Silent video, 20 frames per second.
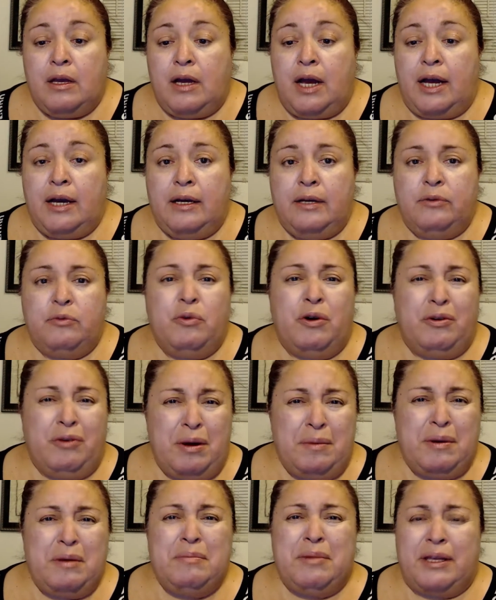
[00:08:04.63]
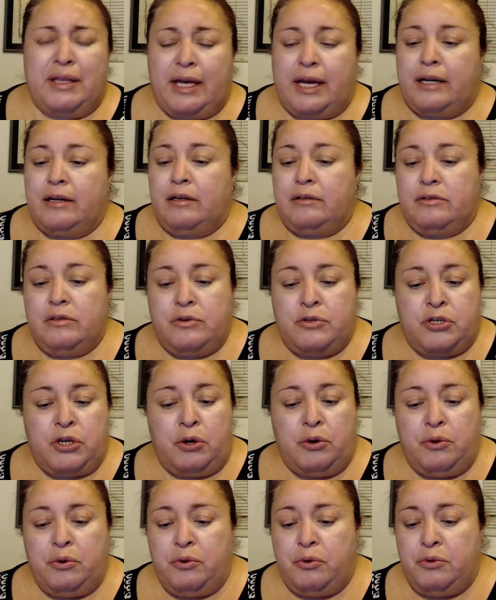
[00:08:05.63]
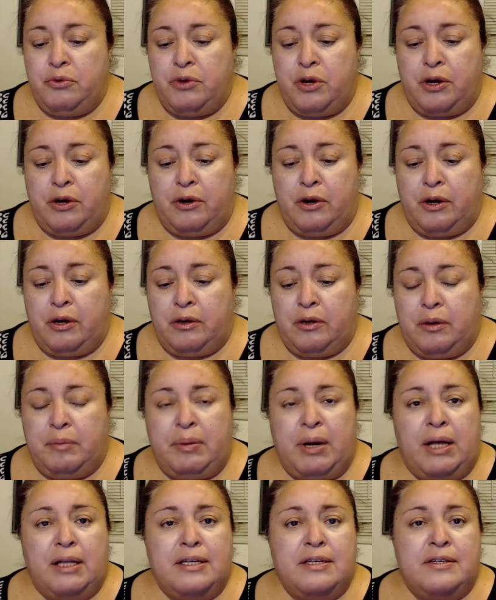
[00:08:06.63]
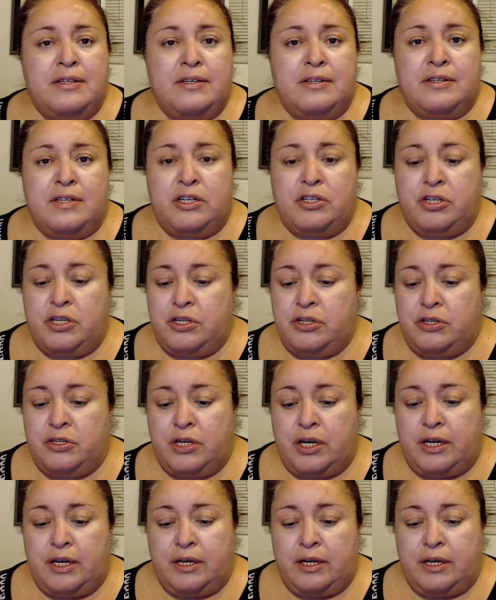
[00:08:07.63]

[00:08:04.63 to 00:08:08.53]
And what do I mean by that? So there are policies such as